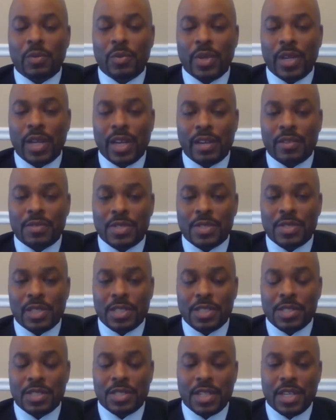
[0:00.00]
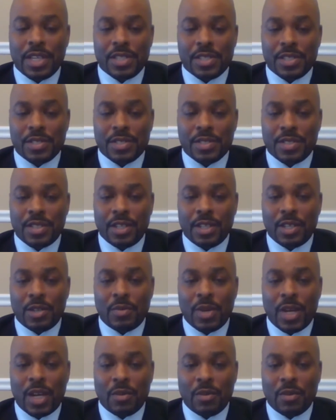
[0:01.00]
when we have solicitations
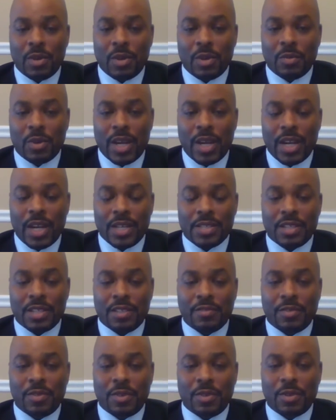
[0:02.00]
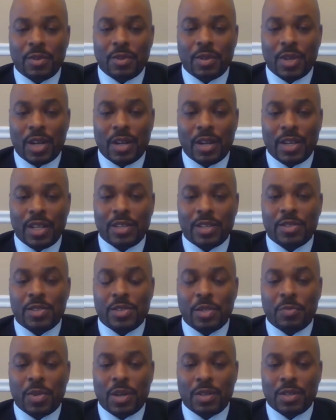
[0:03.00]
that go out, when we're asking for our
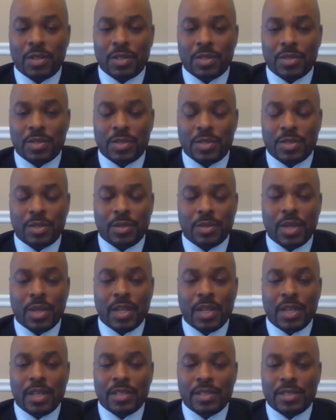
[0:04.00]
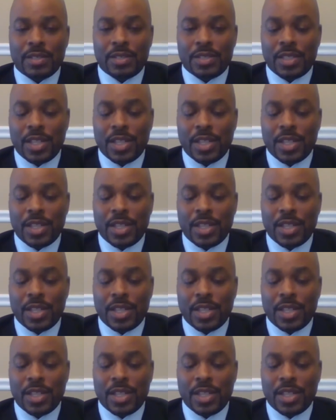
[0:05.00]
industry partners to